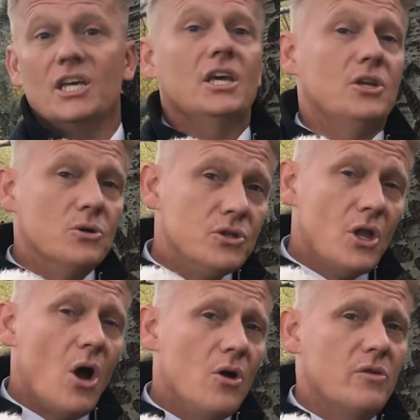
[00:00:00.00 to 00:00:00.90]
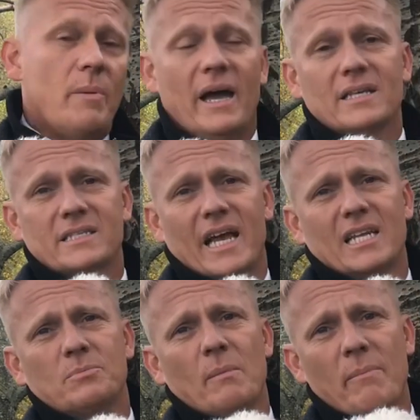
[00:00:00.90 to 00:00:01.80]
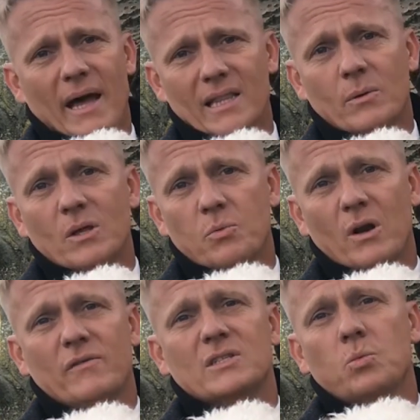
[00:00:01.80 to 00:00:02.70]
year, you'll know that Pakistan has been battling with one of its